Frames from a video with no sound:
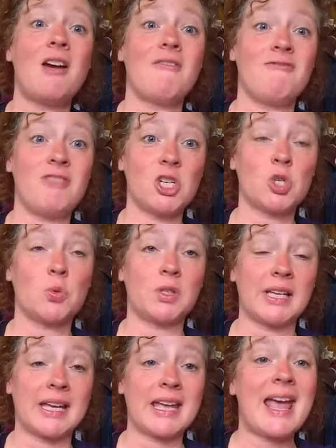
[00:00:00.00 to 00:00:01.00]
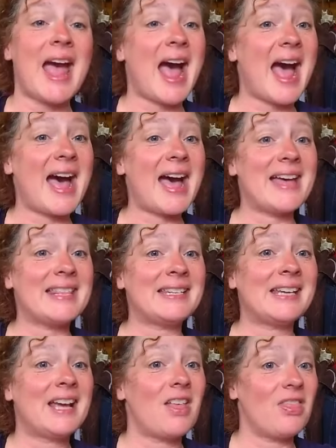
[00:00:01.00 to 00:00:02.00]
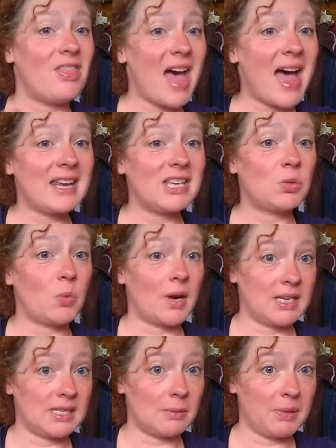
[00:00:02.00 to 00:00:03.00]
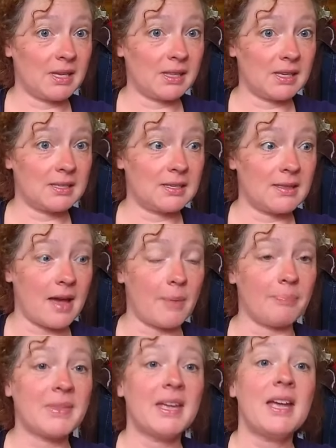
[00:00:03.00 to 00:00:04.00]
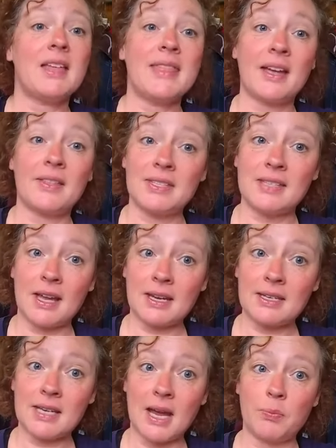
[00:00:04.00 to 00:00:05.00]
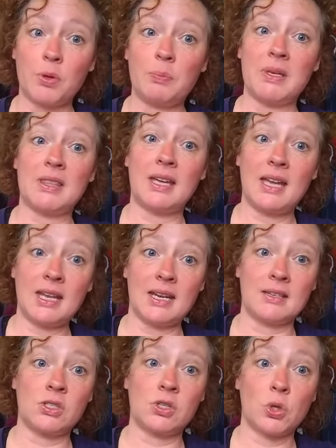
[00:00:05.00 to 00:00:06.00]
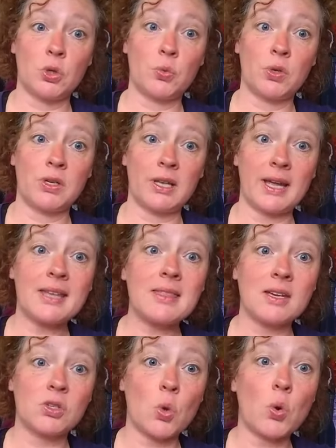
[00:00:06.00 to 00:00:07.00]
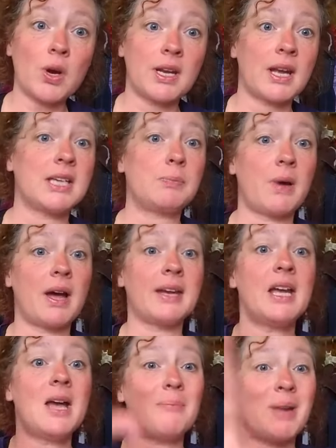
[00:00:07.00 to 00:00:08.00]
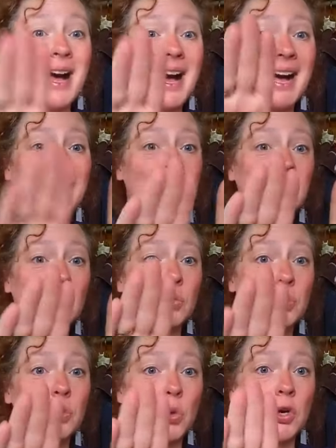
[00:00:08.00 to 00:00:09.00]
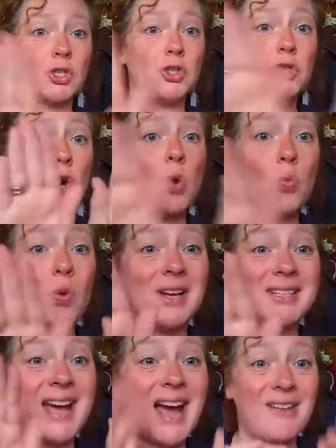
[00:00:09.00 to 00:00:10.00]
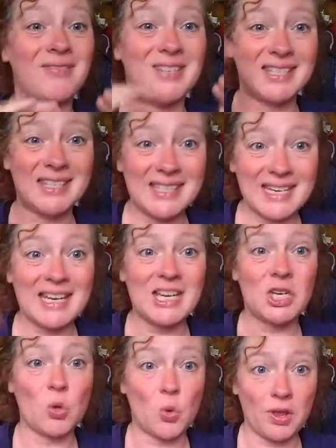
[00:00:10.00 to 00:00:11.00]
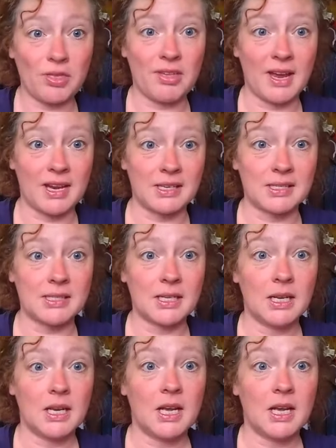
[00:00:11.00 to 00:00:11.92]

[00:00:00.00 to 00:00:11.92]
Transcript: visually, and that is what is appealing to them. Now the second type would be the hidden. So you would like things organized, but behind closed doors. You don't want to have to see your things.